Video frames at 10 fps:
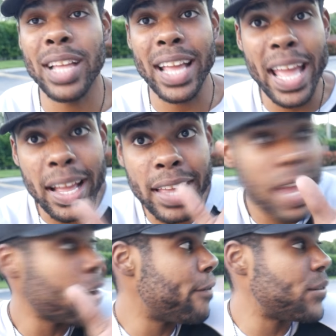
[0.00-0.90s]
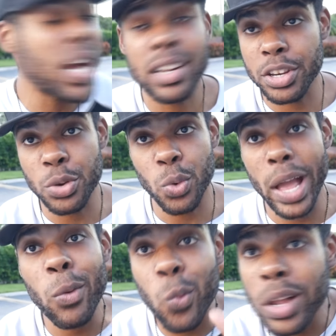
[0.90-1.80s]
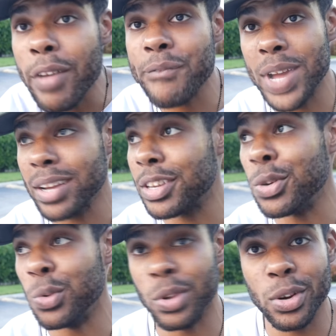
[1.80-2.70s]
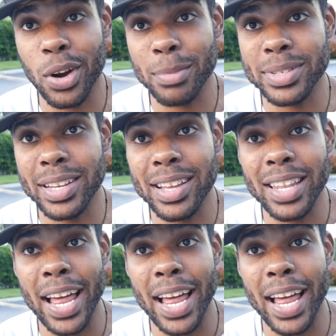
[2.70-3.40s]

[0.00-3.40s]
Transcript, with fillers: Like, it can affect you, it will affect you, you know what I'm saying?